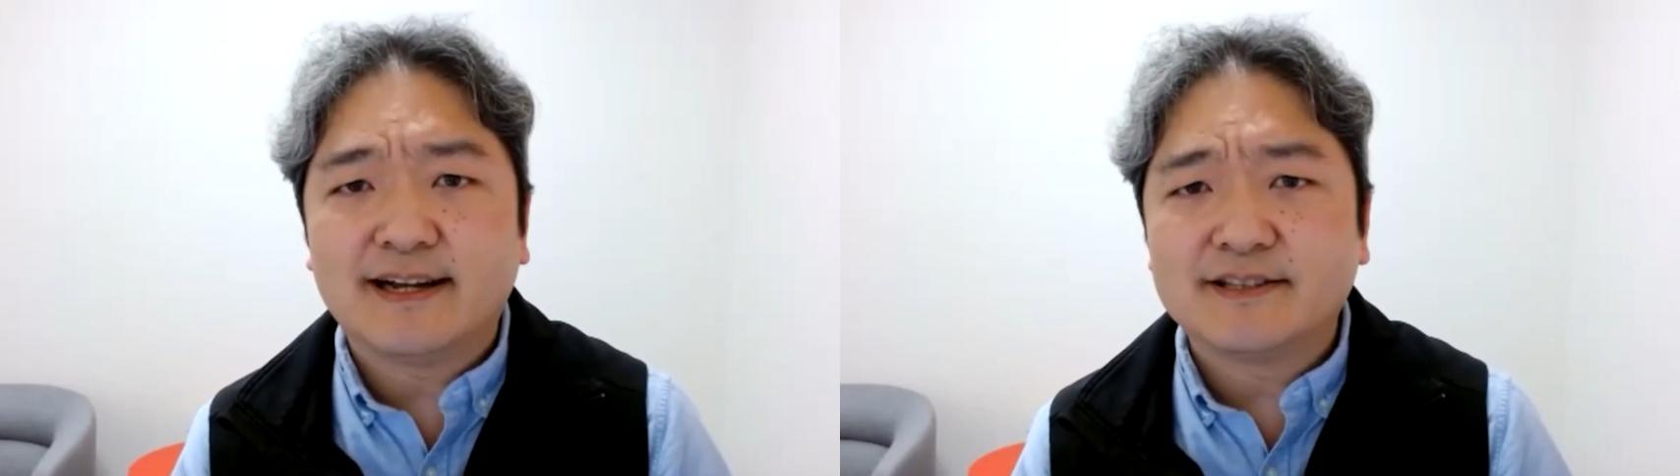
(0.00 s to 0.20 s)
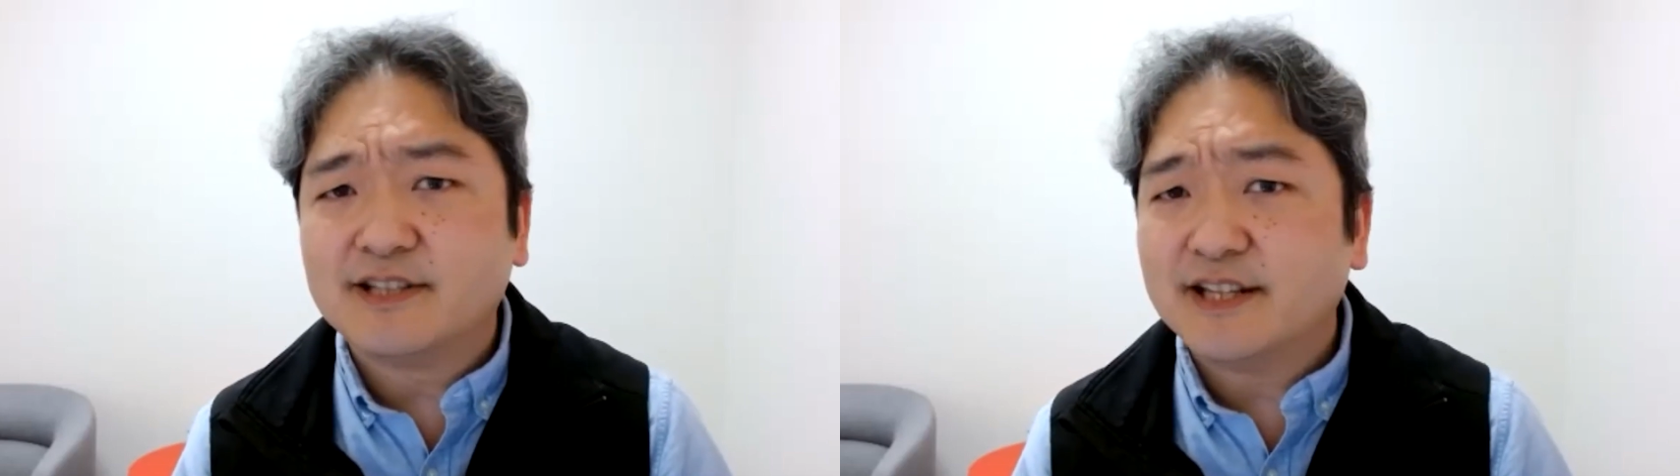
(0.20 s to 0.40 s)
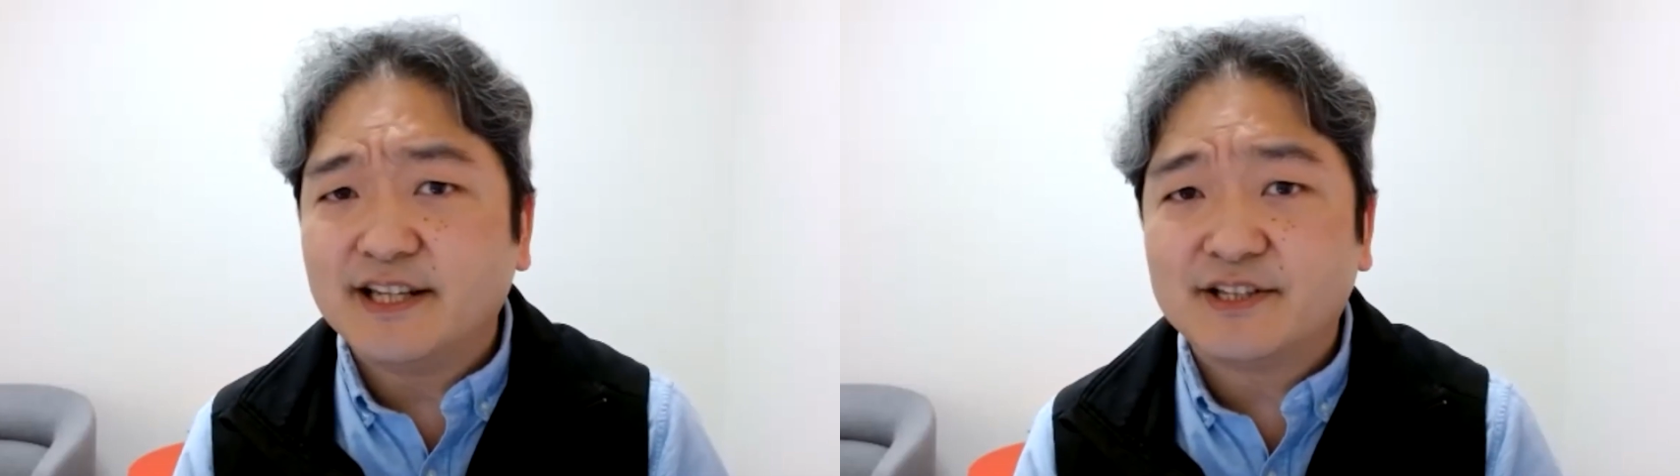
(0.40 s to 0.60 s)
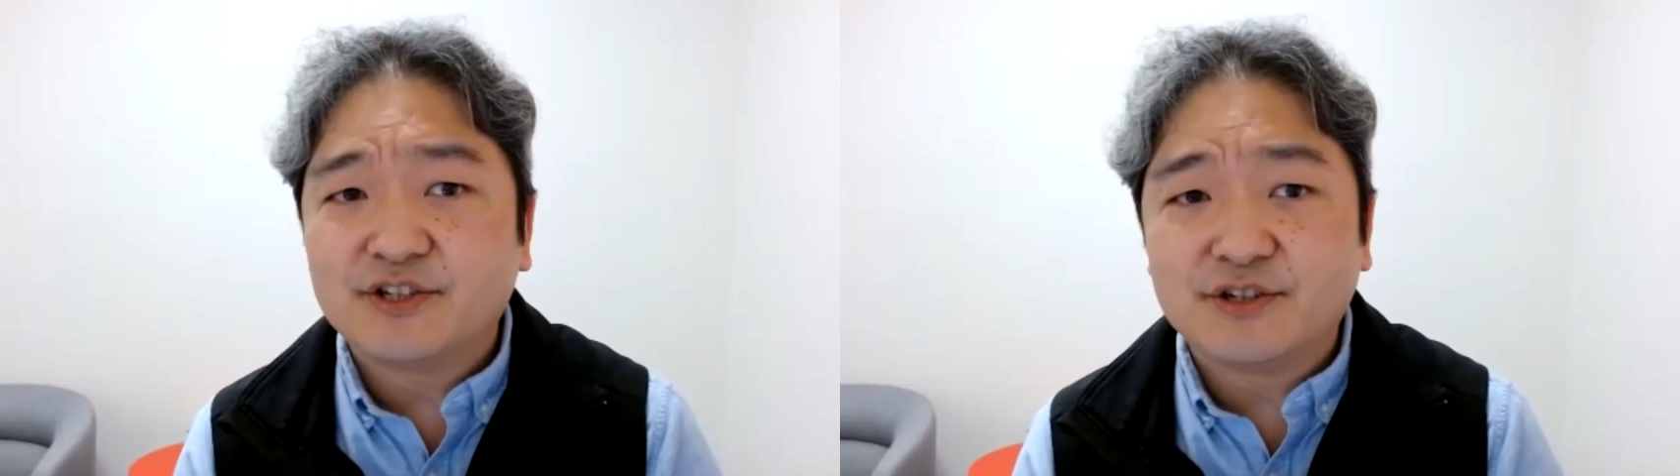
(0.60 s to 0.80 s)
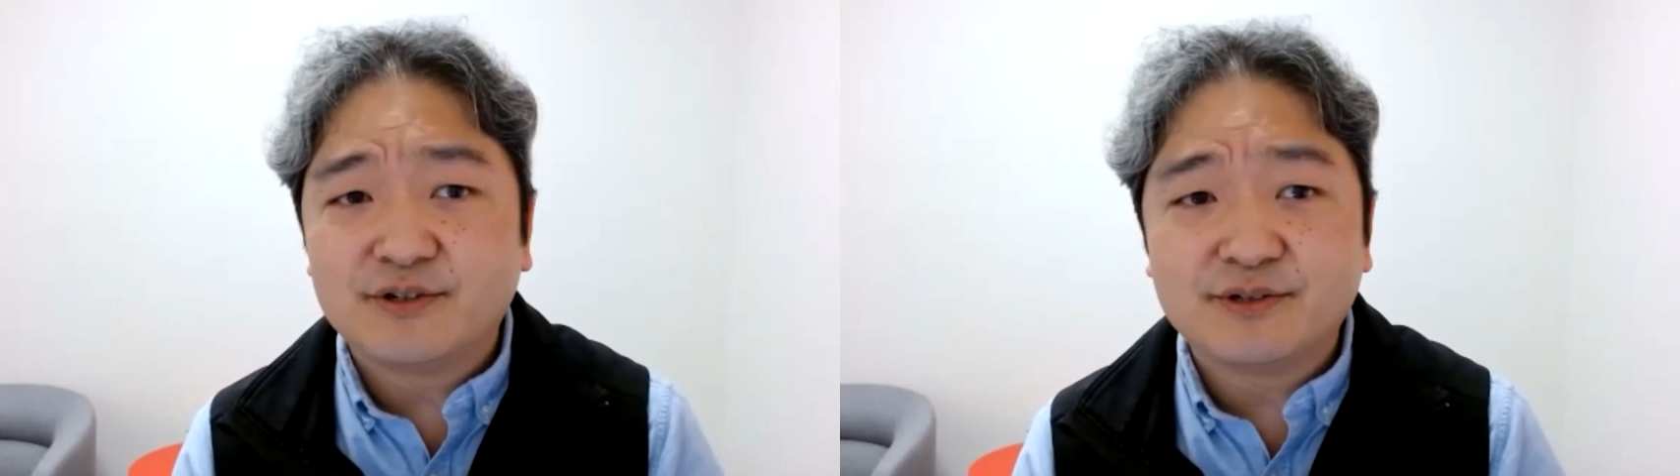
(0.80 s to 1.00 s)
Do they need
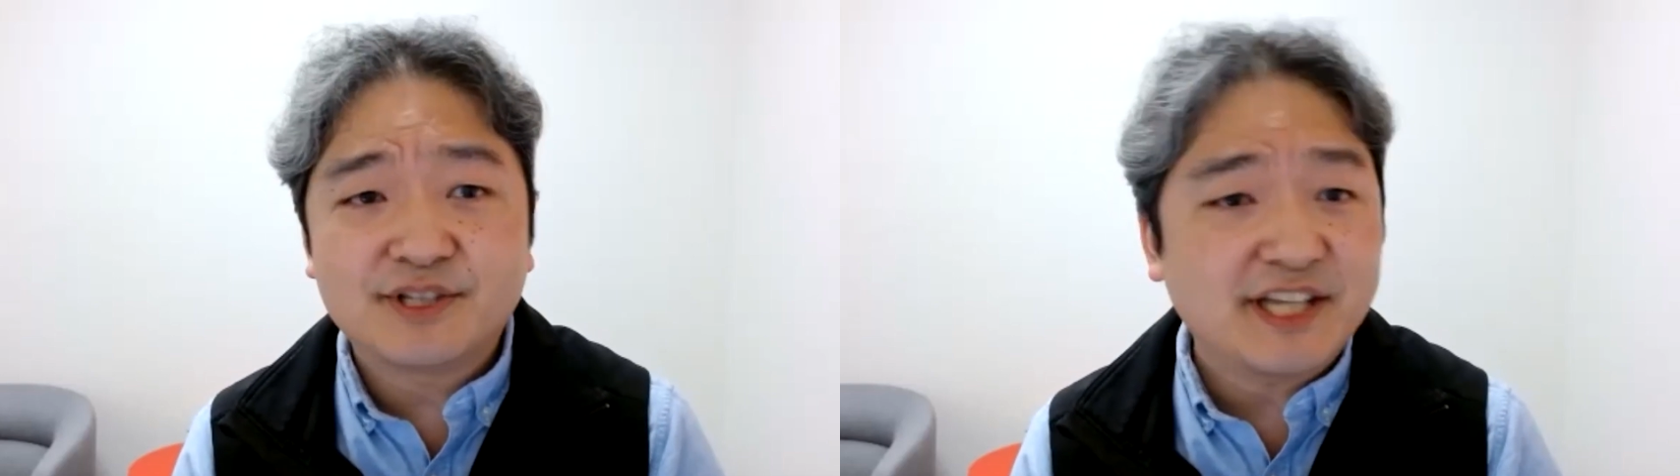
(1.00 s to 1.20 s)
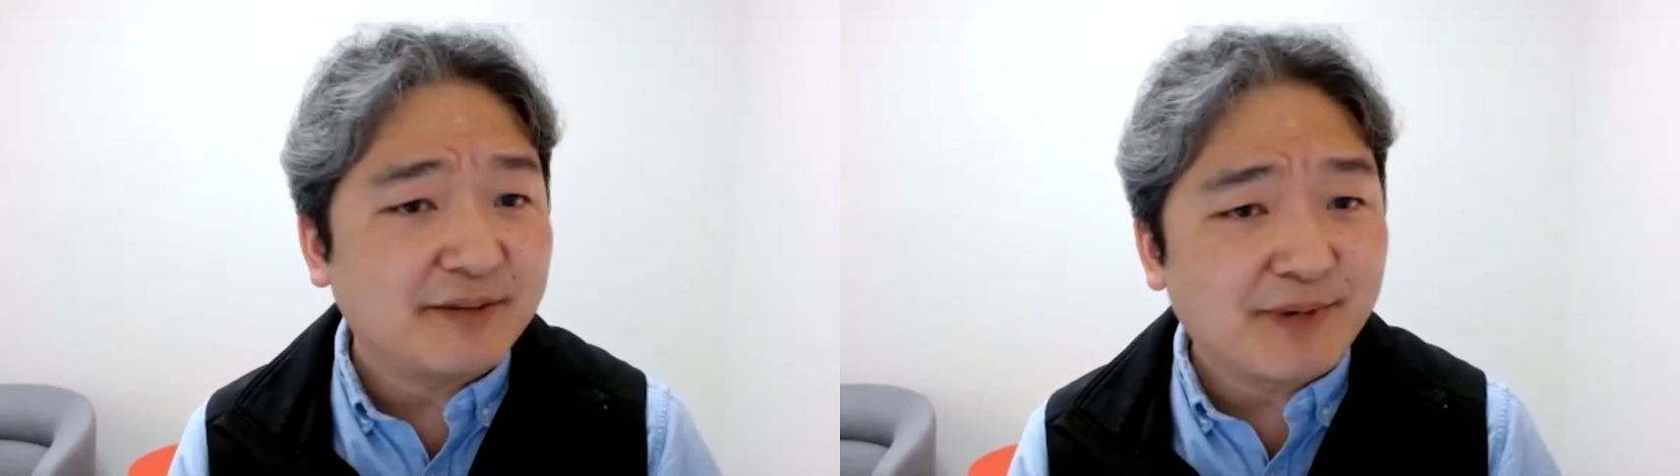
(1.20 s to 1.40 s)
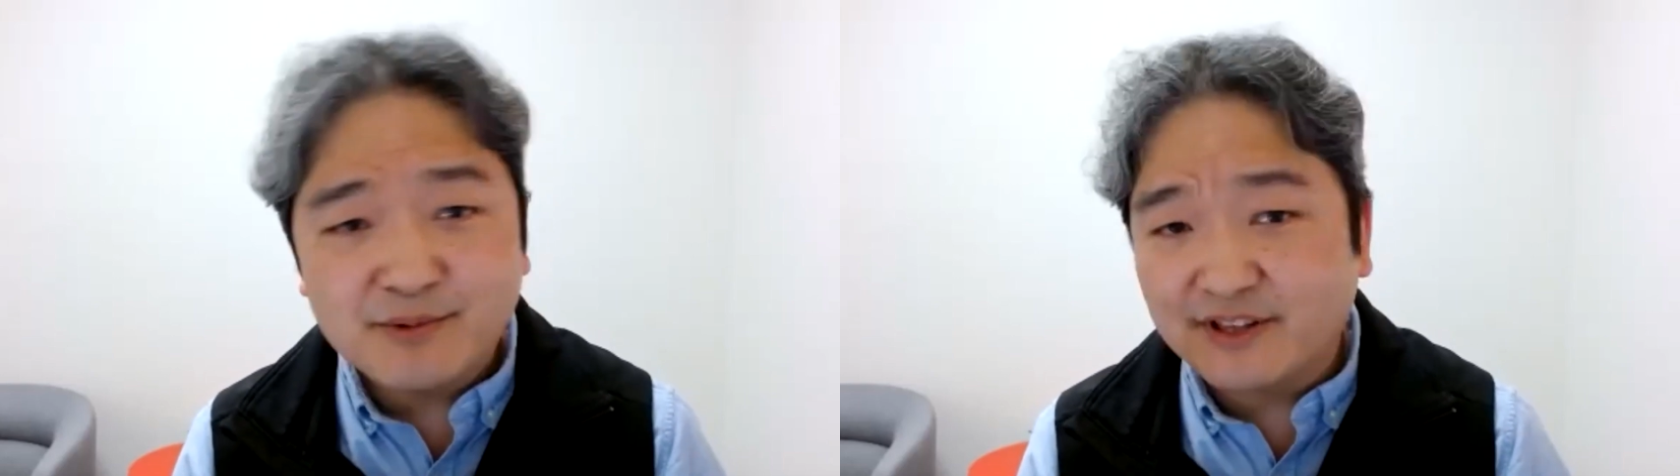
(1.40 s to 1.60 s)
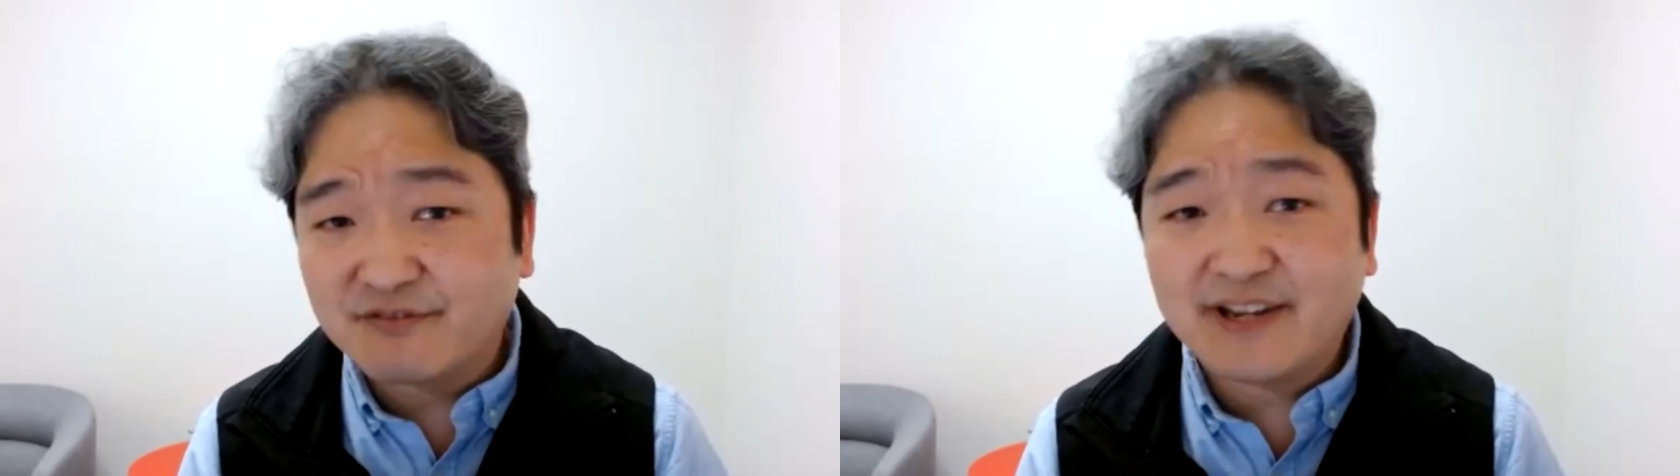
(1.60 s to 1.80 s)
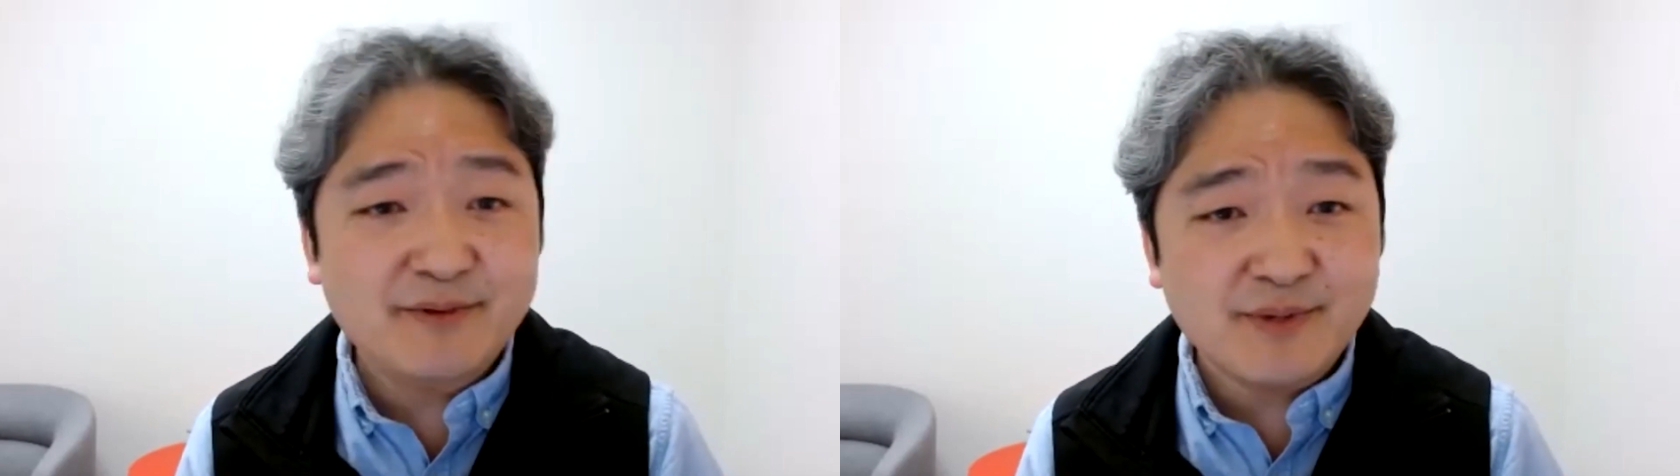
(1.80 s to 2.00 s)
to team up with a family